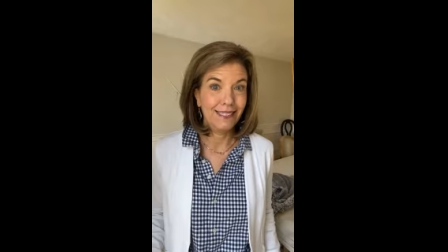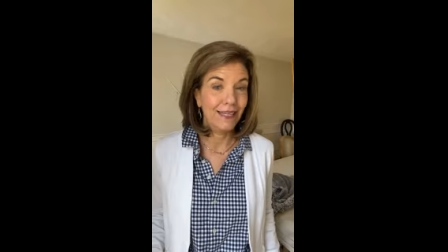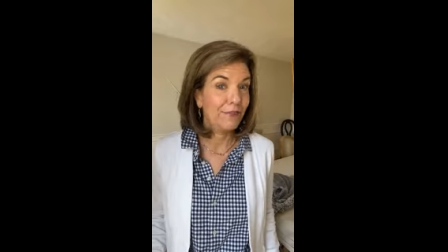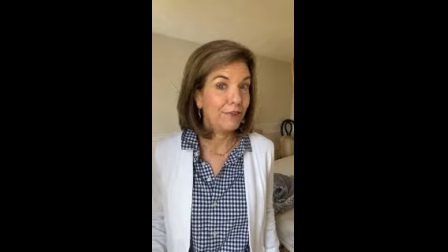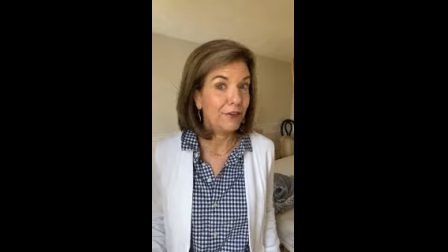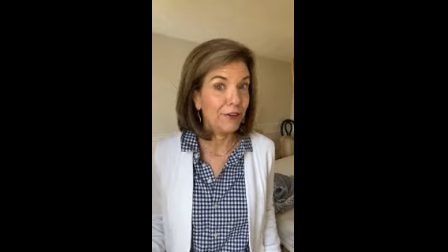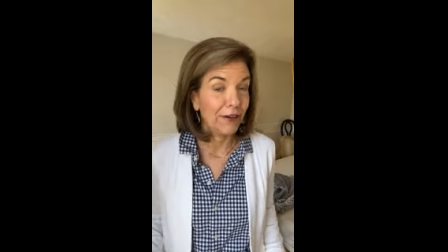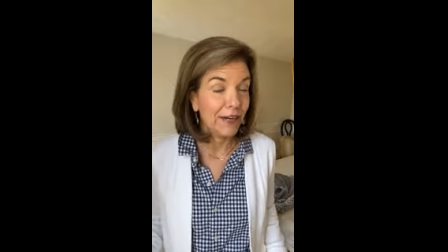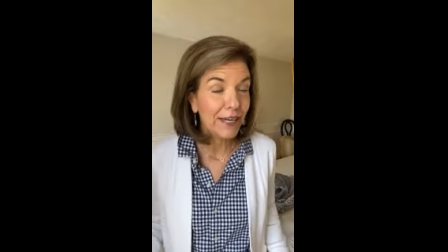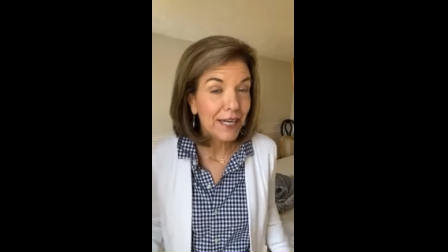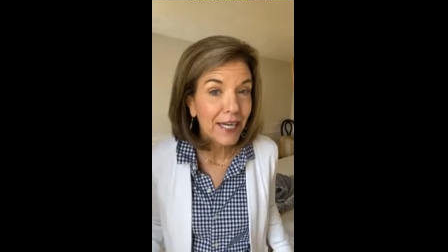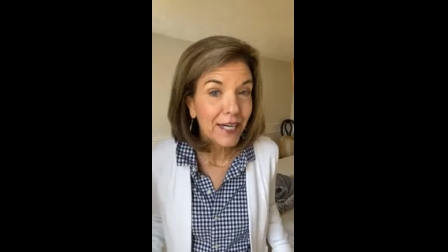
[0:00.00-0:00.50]
If
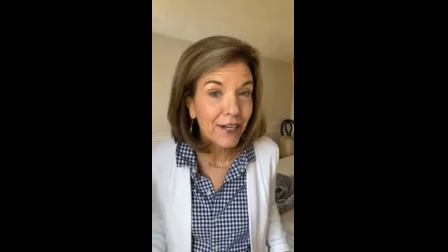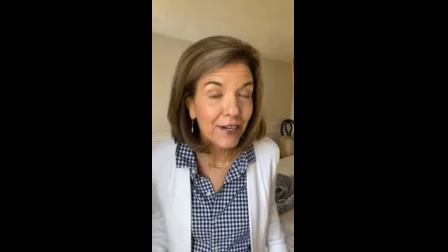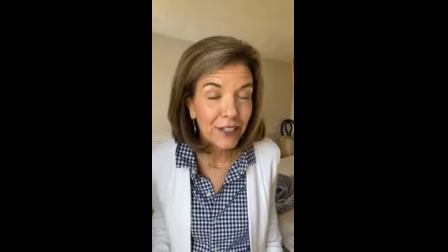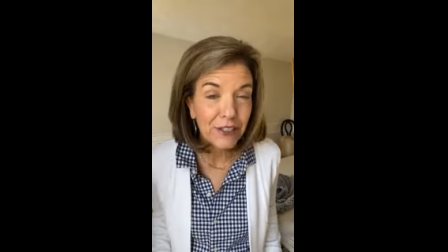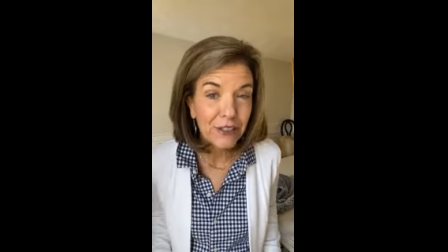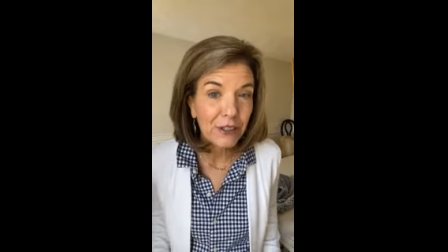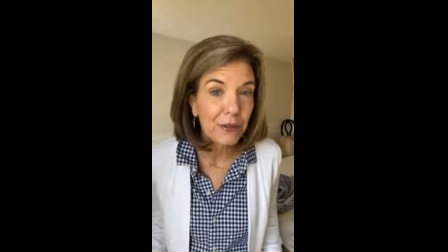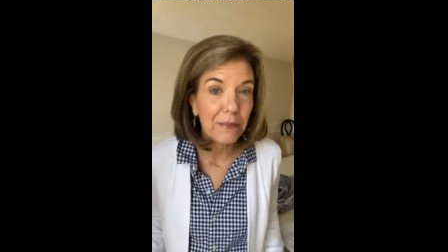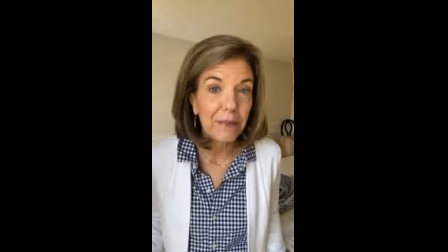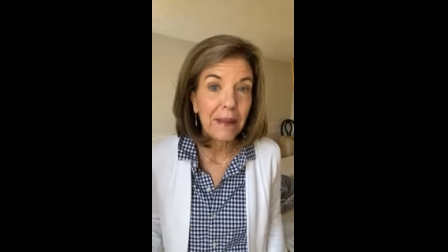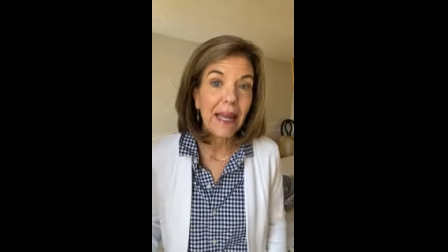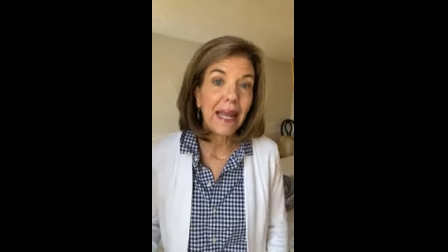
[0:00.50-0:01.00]
you're here and
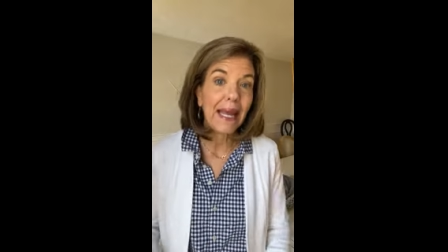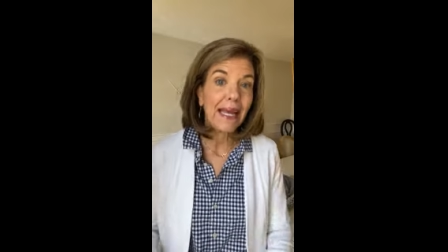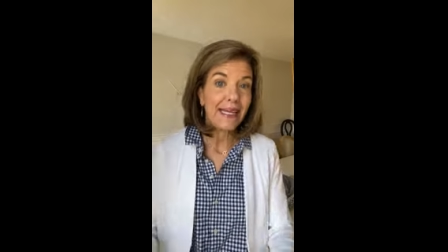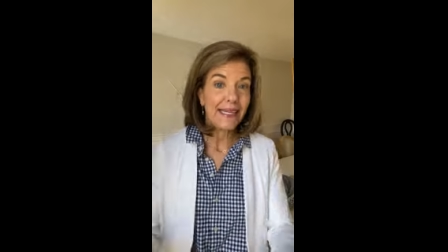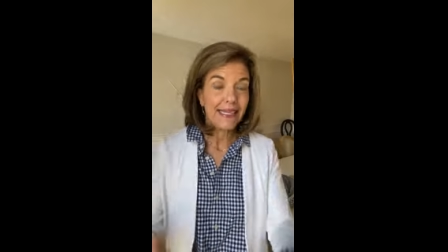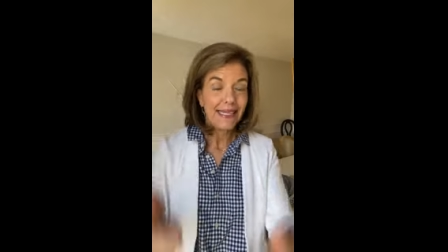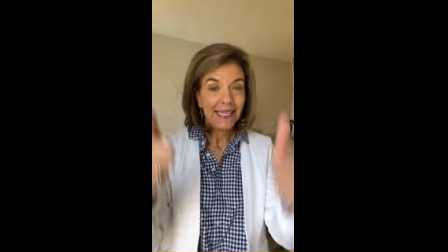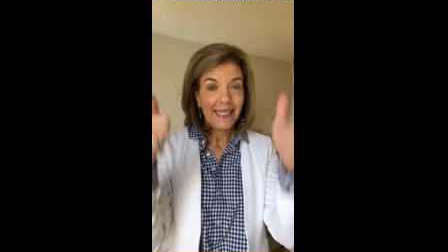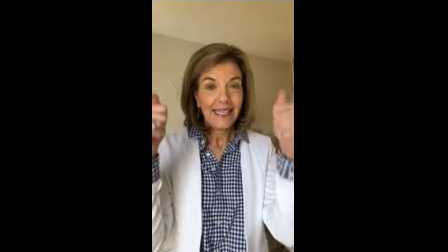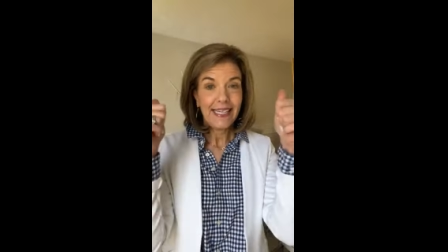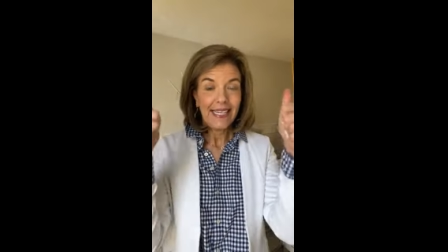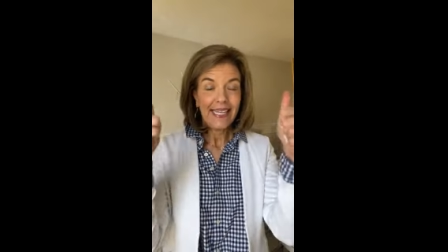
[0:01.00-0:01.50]
you're a man,
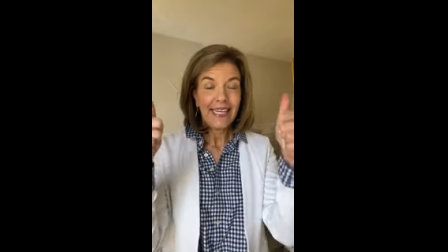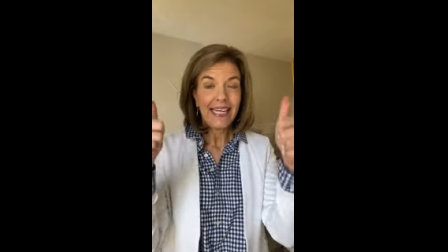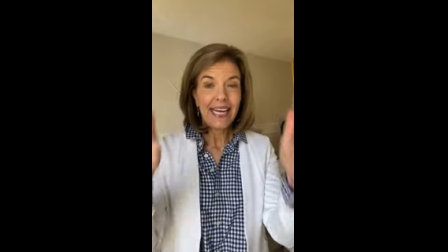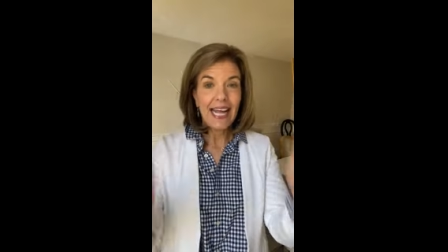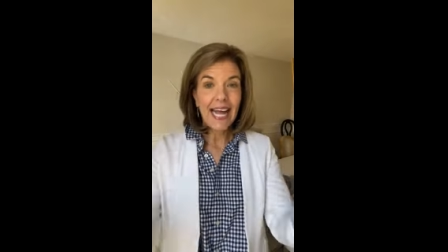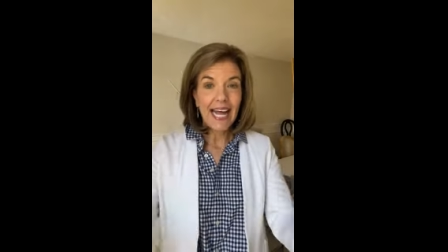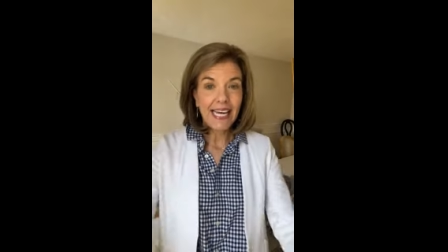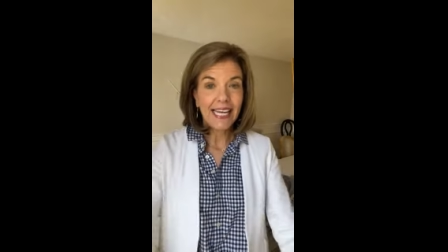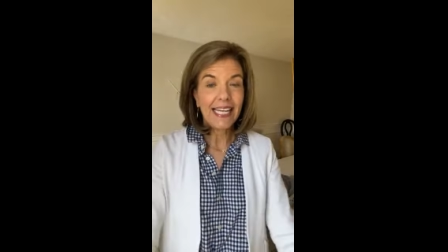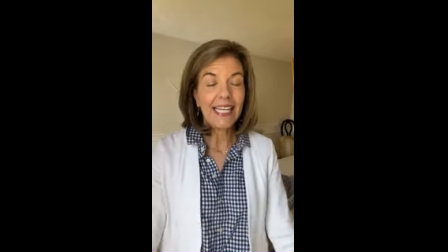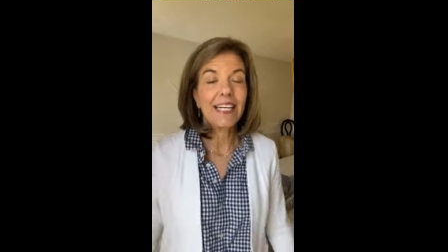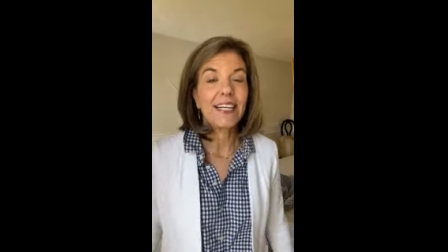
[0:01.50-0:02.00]
get
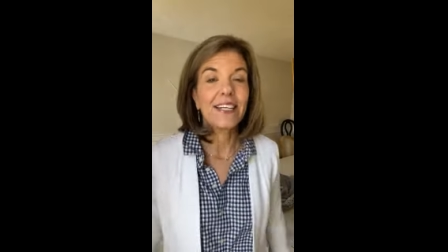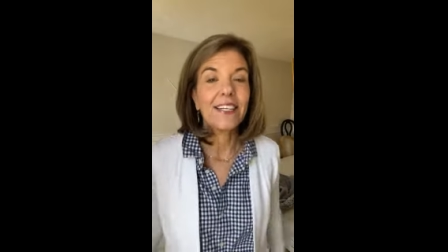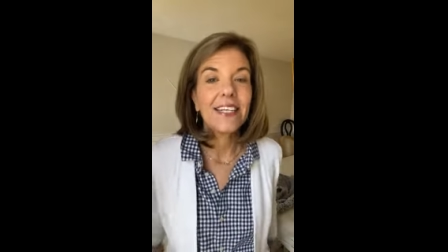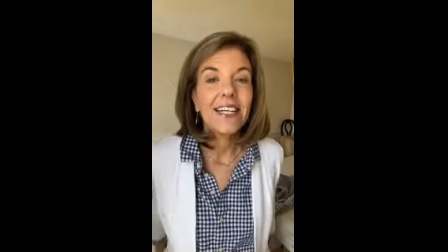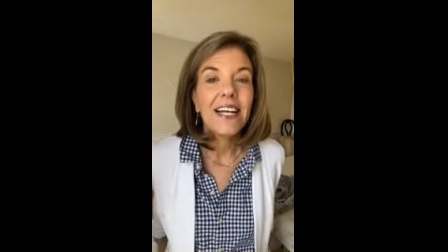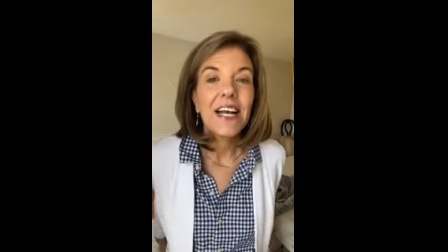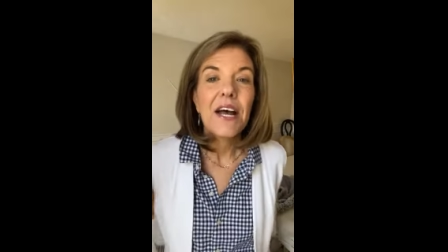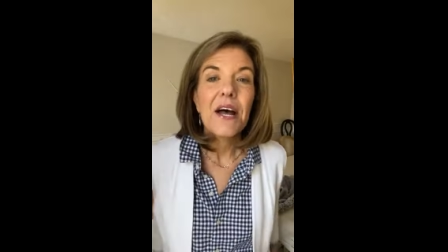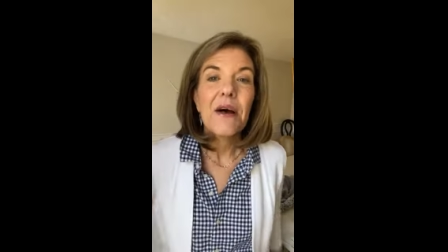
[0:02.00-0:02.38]
out of here.